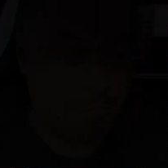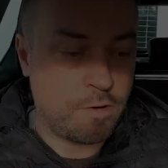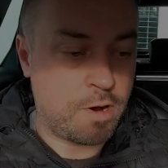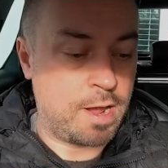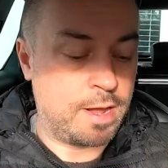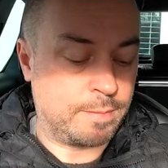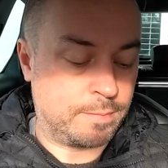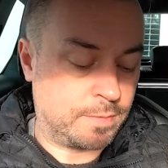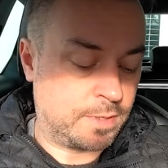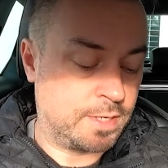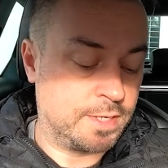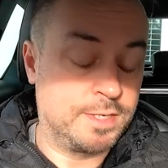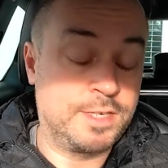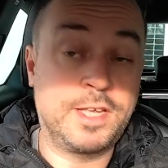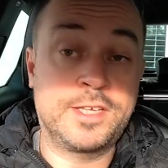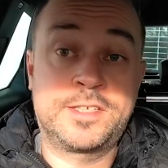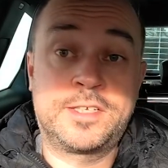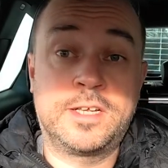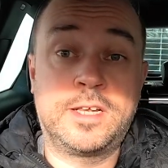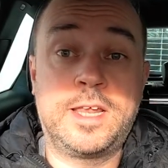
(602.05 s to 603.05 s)
Right,
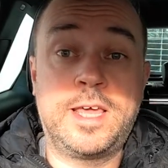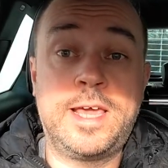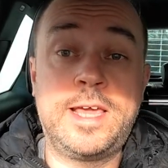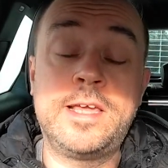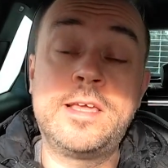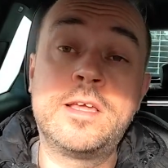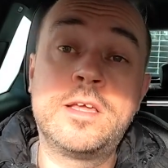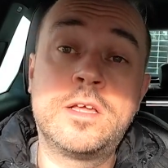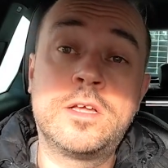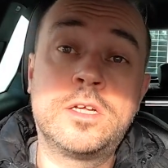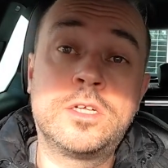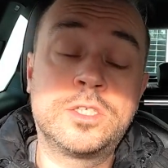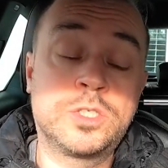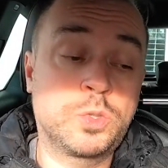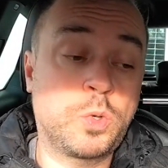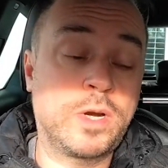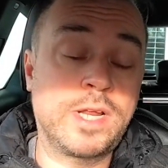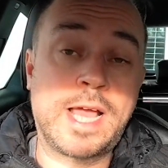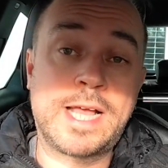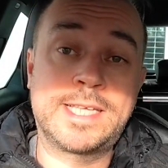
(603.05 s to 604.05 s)
consistently
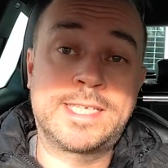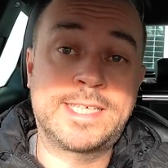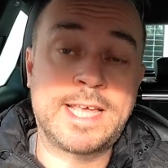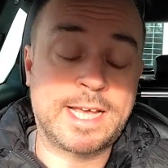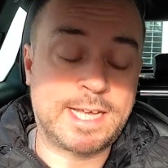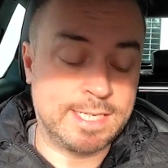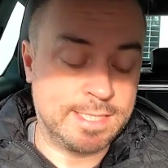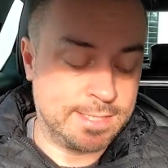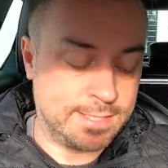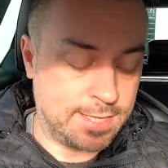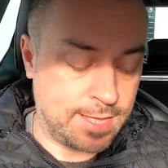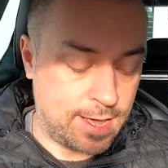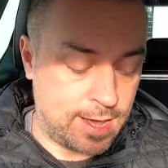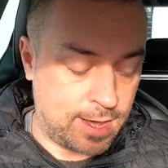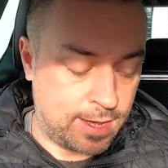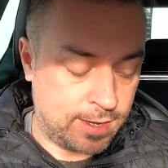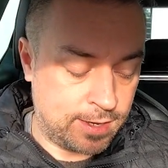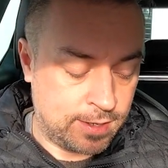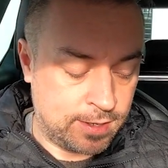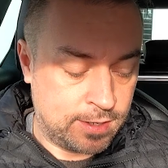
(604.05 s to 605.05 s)
28 seconds
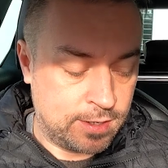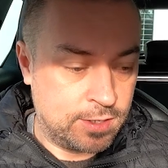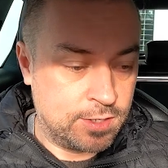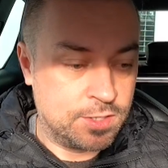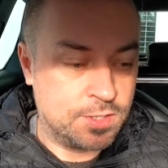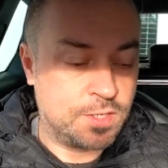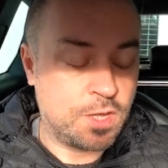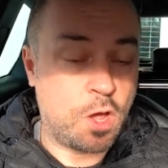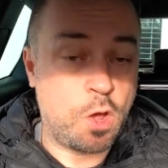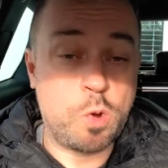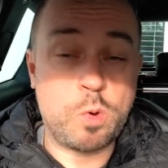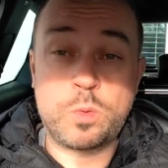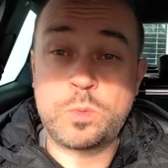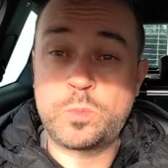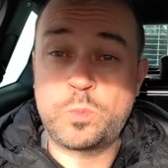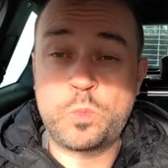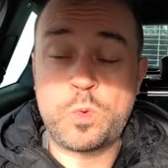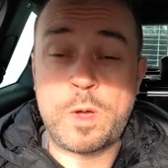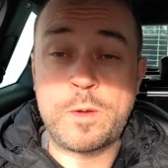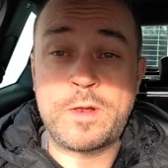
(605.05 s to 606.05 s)
there. So
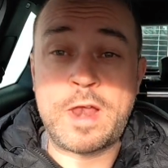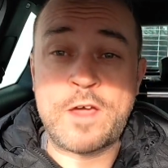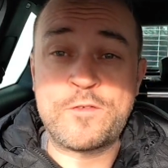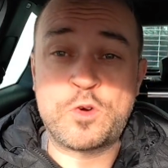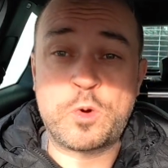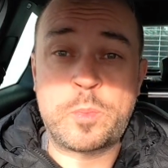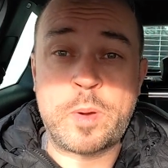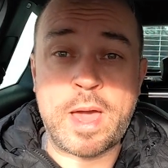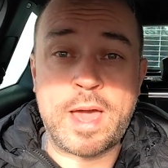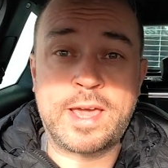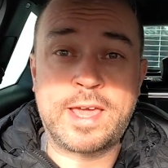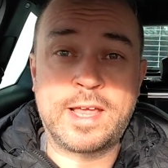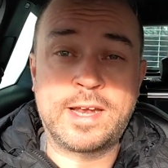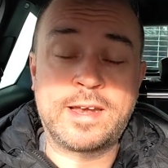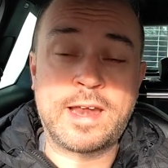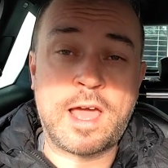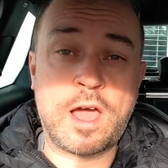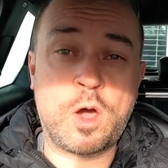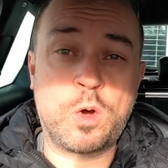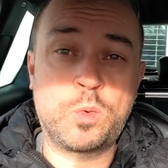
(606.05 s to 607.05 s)
we're level pegging
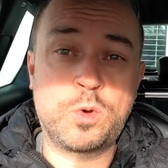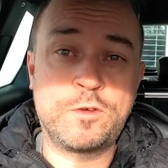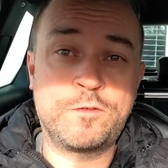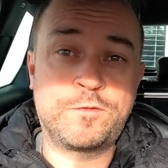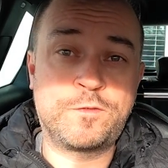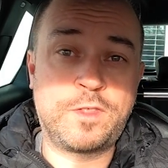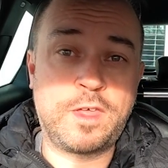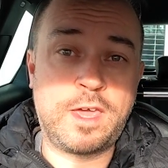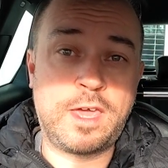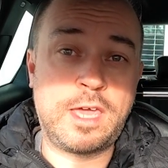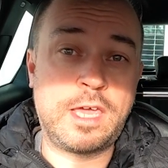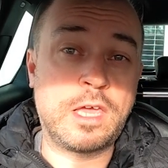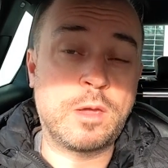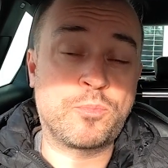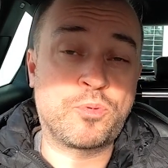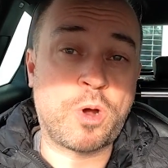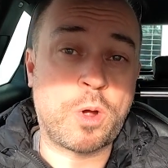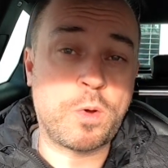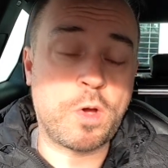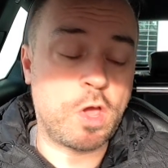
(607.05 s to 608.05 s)
now with the
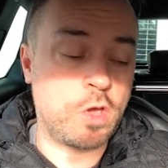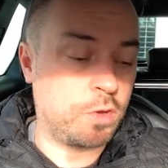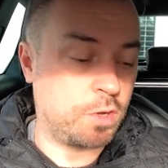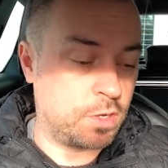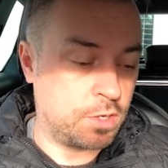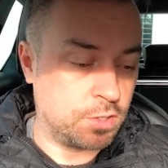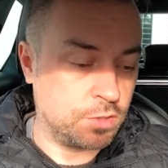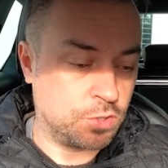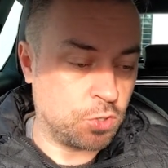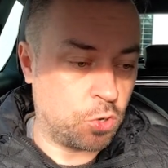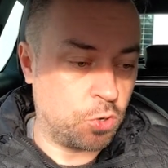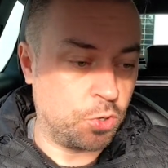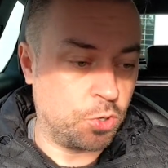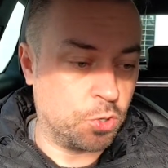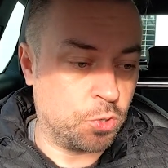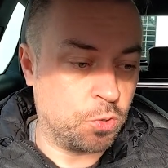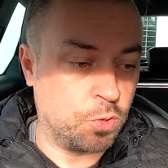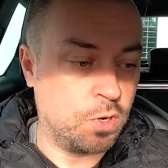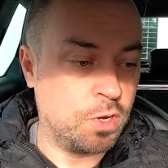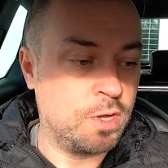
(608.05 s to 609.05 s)
Pro Oak
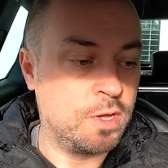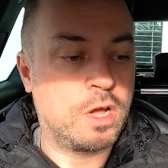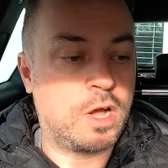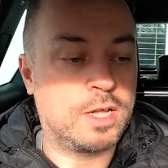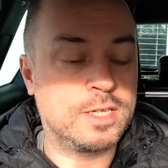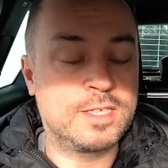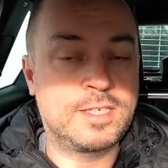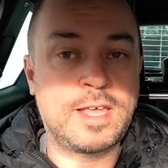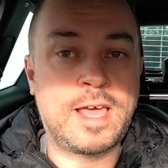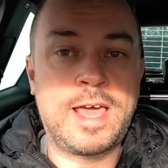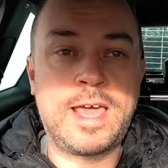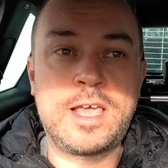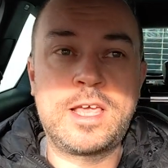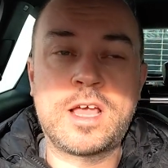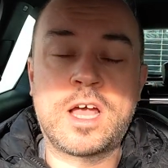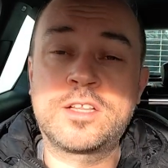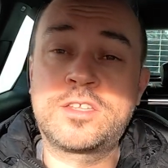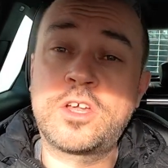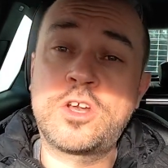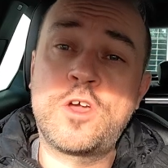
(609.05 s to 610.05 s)
dongle. I'd say,
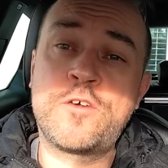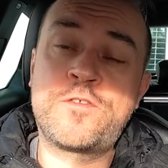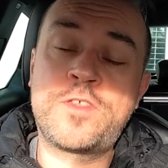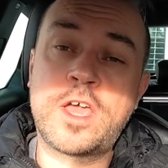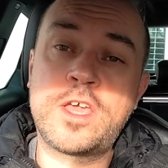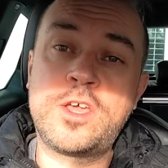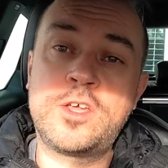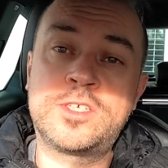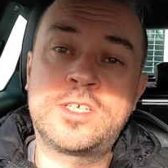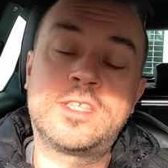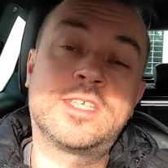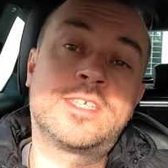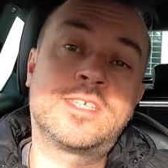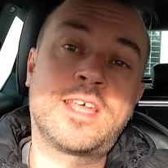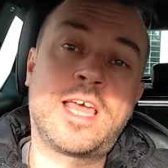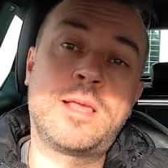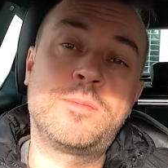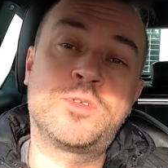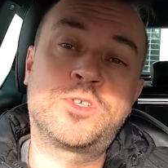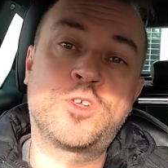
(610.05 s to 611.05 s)
I don't know if they're using the
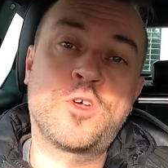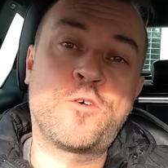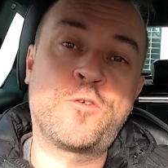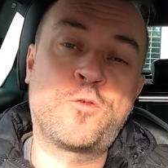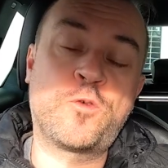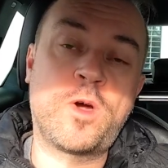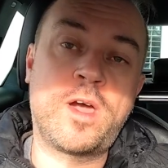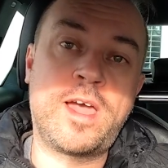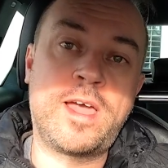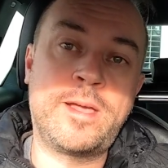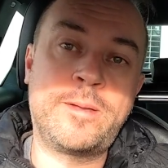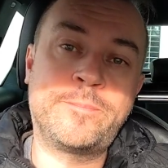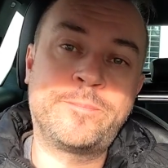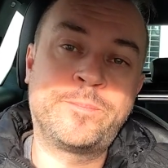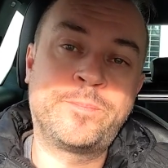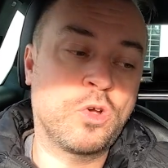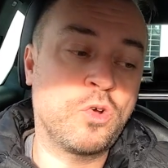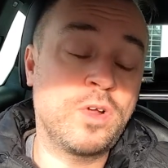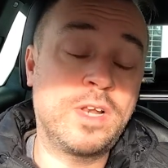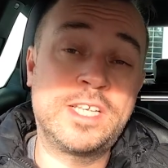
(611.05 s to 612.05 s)
same software
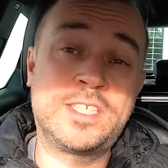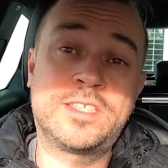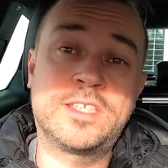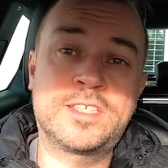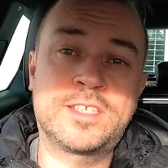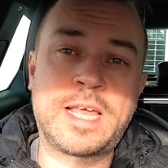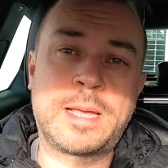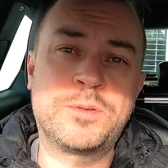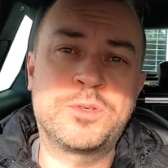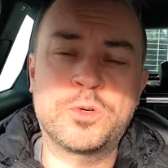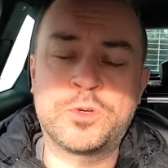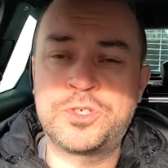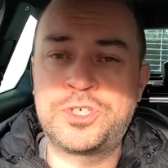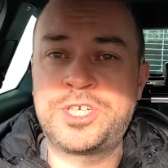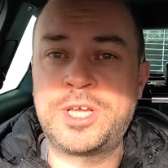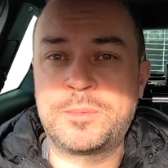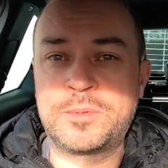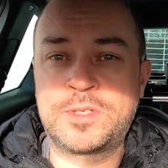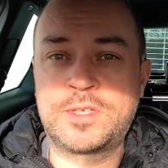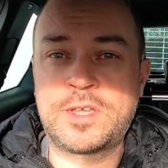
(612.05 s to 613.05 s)
or at least the same sort of
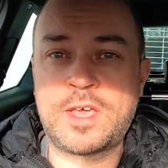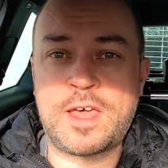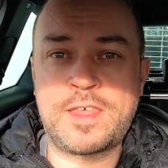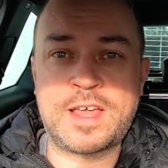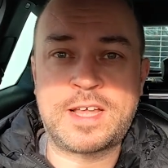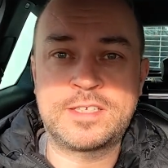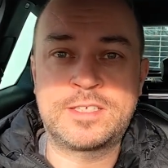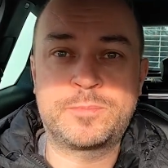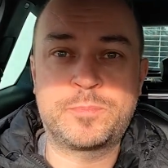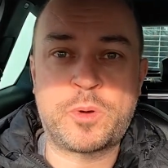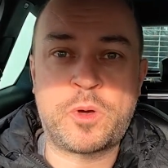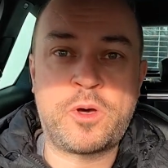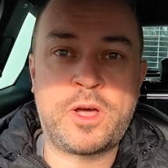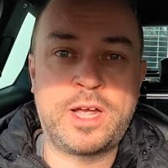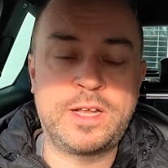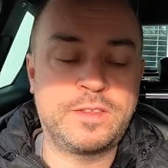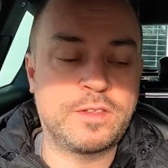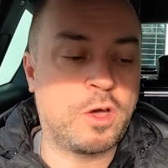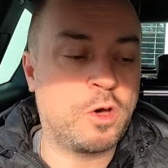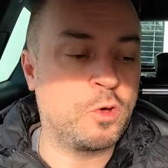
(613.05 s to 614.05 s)
chipset that's
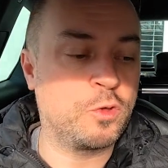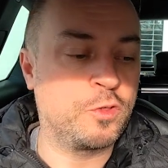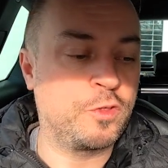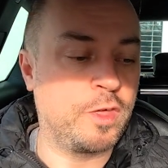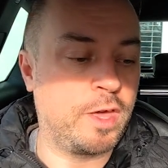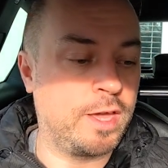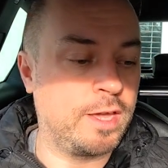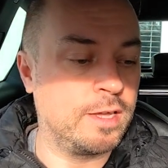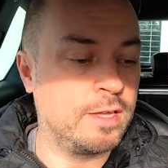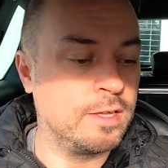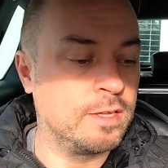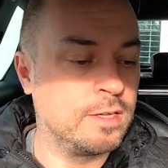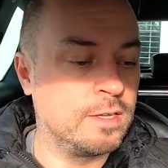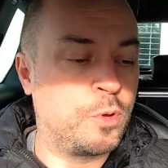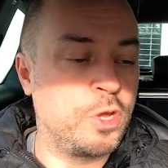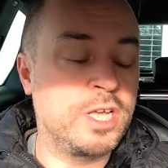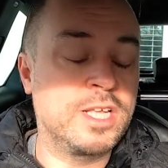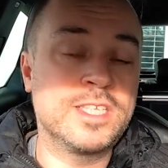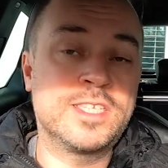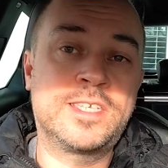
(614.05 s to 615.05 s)
behind the whole thing.
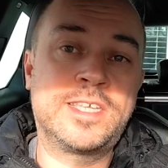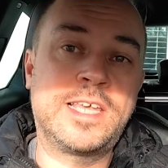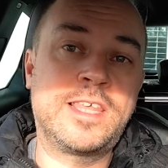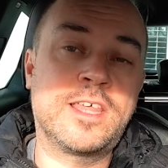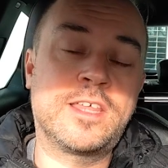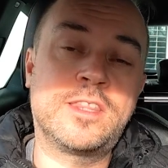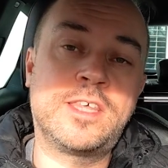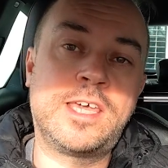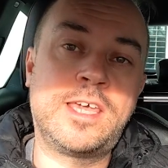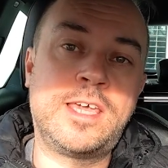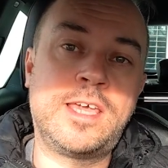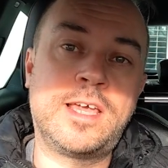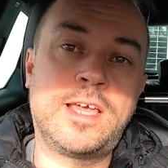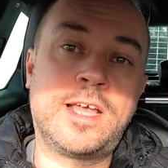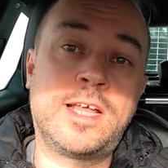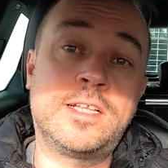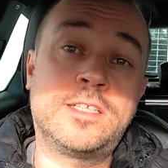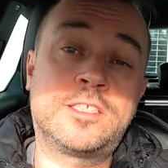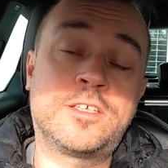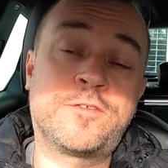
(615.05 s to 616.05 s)
But you can see that the
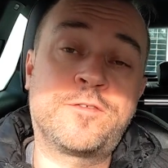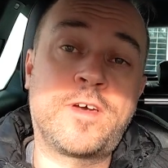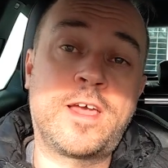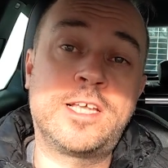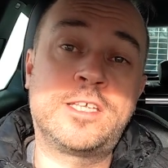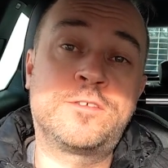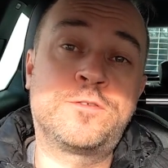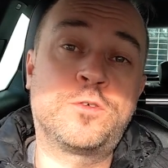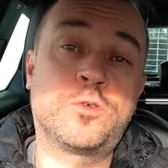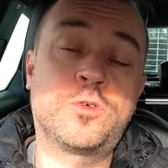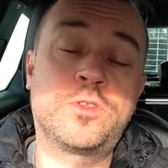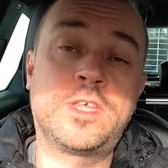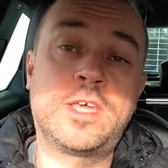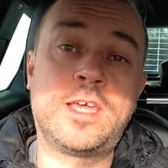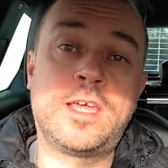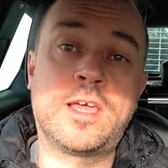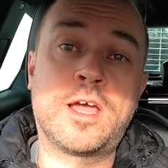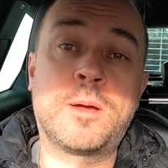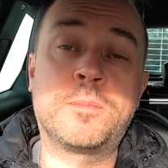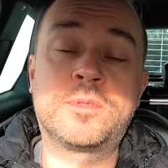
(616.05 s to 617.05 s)
interface for
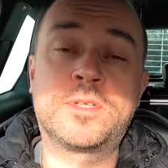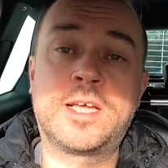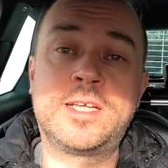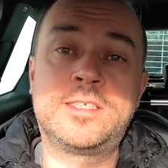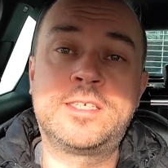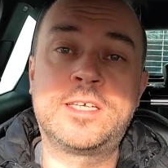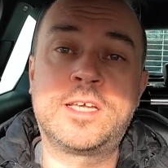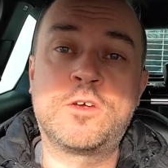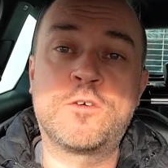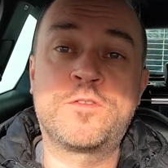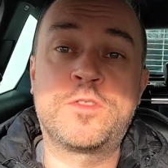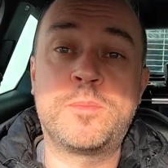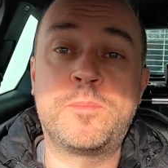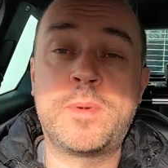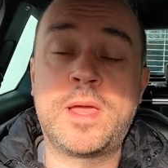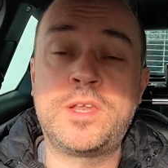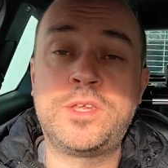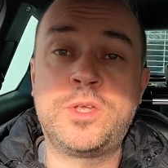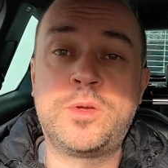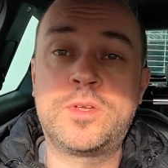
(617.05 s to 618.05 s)
the updating of the
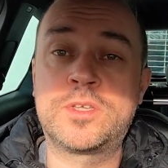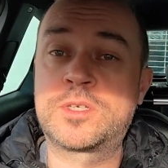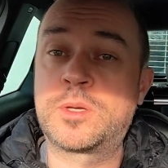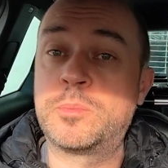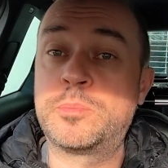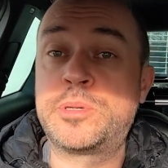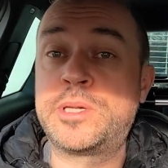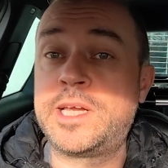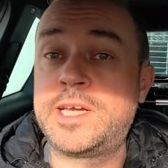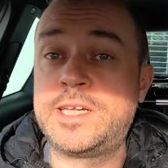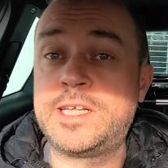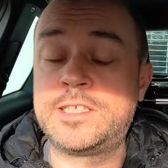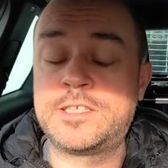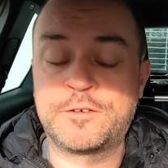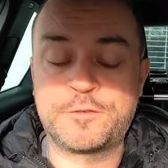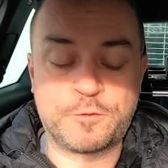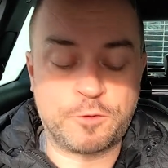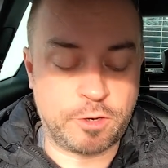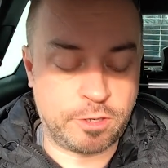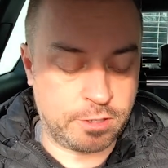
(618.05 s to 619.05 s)
menu is completely
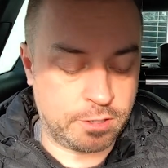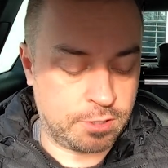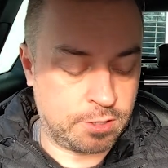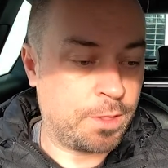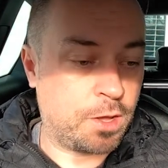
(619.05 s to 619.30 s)
different.